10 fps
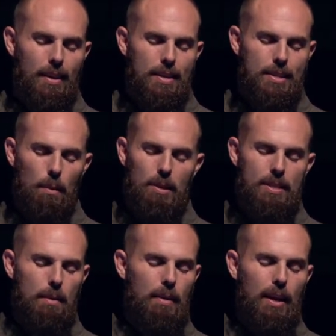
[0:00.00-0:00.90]
Some would
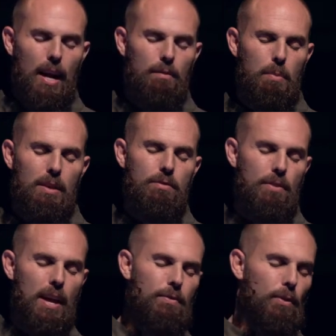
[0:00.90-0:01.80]
say, Man, I've been
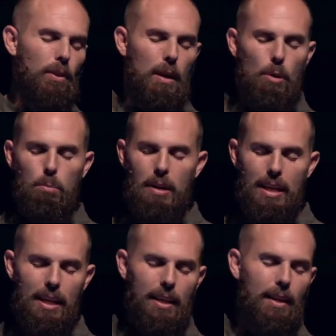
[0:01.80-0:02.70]
faithful, I'm
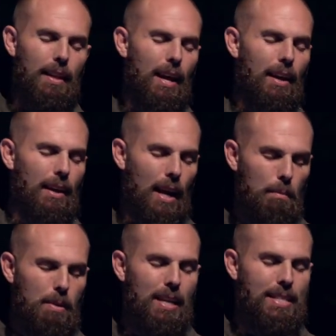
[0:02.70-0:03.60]
obedient in that, and
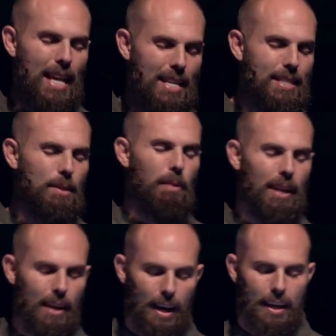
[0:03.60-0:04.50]
I'm being tested by
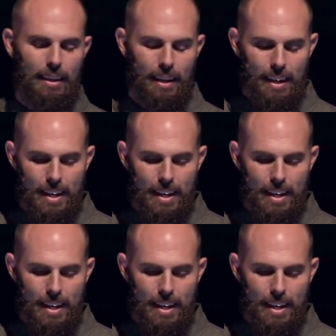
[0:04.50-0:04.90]
God